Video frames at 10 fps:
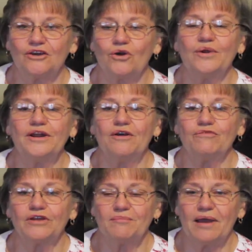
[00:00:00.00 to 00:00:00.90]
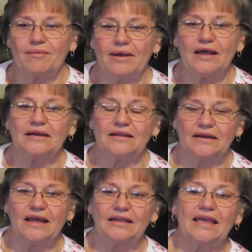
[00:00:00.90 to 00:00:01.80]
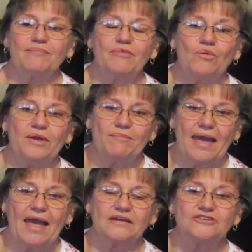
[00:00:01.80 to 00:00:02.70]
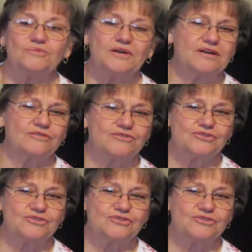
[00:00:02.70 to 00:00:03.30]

going over in my mind, and I kept going back to another